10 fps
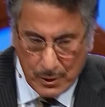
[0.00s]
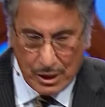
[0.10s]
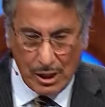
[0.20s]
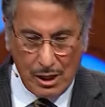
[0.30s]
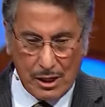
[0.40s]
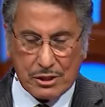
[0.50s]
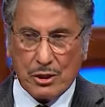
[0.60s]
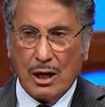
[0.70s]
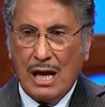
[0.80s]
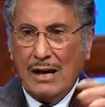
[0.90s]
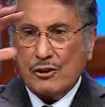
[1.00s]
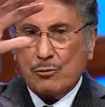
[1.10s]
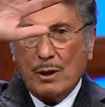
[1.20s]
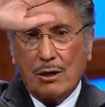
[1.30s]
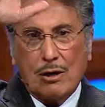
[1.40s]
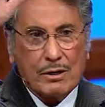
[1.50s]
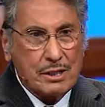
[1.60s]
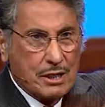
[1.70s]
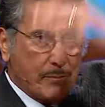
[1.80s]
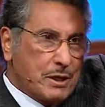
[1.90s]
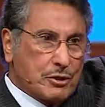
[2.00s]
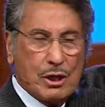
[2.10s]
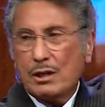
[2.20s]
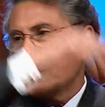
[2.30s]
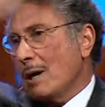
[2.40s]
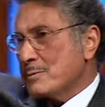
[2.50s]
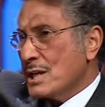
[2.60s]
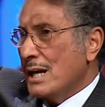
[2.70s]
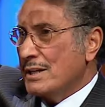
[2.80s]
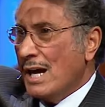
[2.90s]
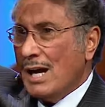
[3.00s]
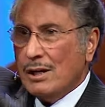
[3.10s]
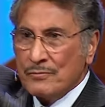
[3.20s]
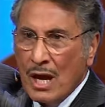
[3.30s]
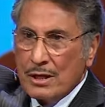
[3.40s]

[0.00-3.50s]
because your life's priorities have been turned upside down,